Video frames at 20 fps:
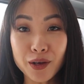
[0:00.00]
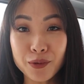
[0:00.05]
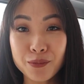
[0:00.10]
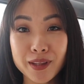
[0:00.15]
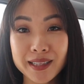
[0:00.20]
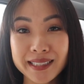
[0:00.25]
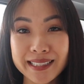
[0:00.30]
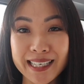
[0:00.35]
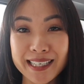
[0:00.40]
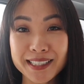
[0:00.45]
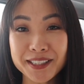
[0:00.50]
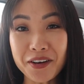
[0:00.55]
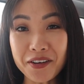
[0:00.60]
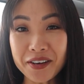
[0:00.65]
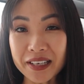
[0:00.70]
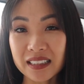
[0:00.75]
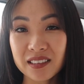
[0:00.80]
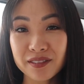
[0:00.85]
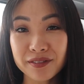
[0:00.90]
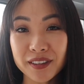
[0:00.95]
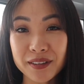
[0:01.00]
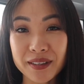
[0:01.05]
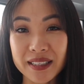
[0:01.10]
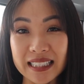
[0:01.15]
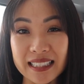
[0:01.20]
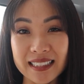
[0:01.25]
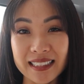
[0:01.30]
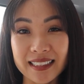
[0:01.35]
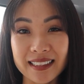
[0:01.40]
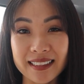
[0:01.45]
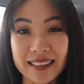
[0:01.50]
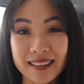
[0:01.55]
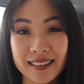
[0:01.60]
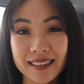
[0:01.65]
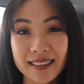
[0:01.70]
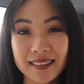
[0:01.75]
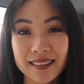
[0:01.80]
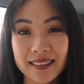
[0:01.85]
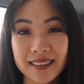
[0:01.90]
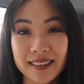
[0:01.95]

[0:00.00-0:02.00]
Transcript: Work with TikTok influencers.